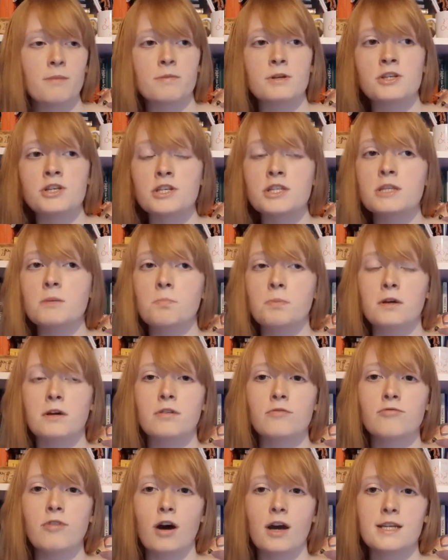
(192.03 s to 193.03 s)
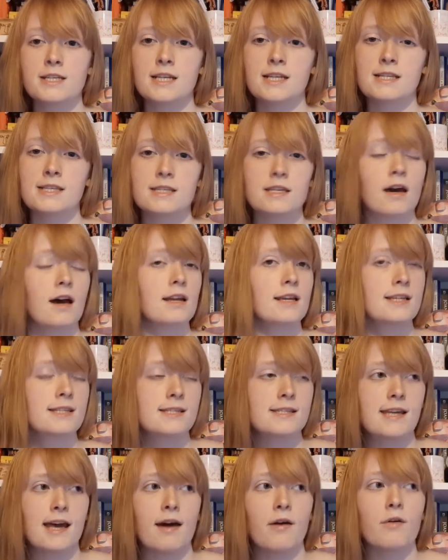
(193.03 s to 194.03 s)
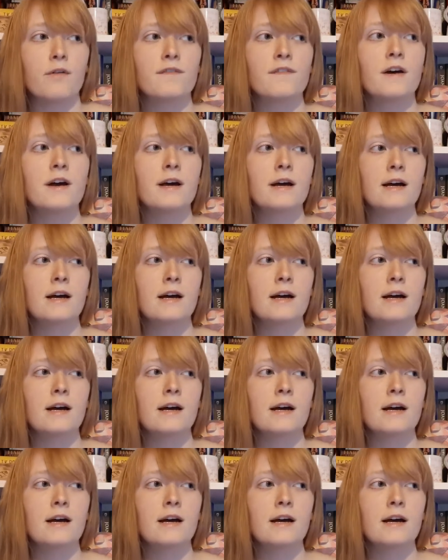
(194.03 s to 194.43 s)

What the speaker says: but just the pure writing style itself.